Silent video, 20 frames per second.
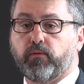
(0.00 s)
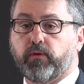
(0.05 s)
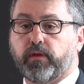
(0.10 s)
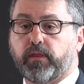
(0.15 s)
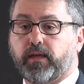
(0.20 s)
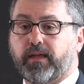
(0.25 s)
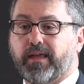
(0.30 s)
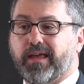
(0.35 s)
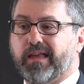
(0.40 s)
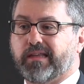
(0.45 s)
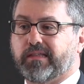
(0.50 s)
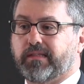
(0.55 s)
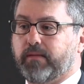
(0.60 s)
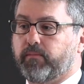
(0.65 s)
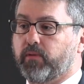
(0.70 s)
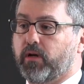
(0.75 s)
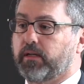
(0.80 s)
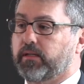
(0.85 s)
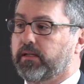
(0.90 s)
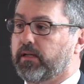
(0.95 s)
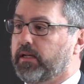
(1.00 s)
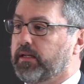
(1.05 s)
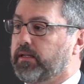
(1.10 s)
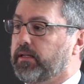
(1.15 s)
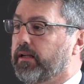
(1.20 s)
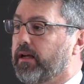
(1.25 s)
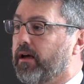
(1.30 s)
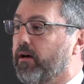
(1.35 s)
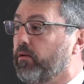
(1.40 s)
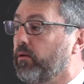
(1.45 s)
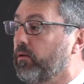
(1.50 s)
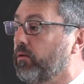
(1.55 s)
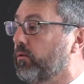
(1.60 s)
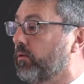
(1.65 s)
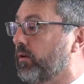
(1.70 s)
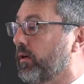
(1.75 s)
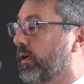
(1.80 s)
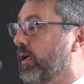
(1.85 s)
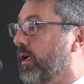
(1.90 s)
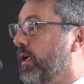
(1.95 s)
where they asked MIT to go and
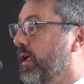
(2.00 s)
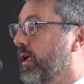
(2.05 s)
look